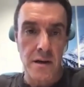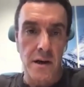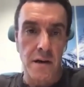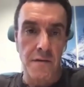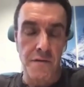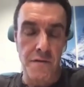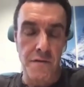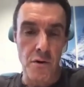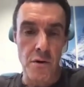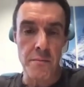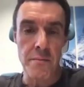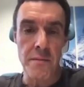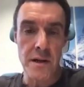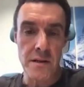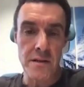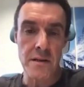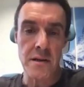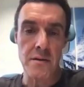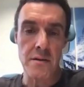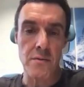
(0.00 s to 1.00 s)
A
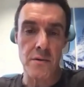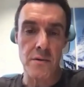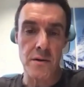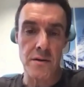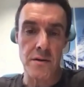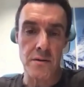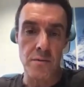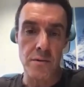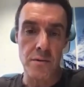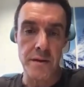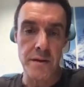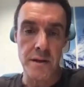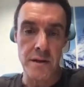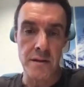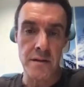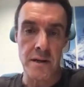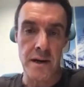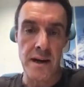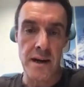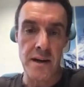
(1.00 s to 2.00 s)
format where there would be
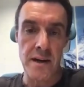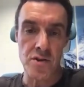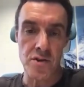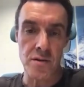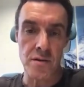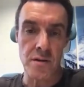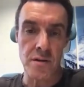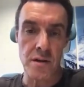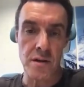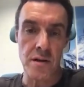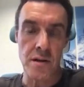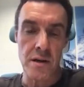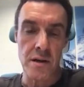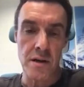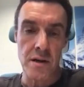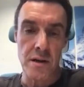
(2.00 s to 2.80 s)
interaction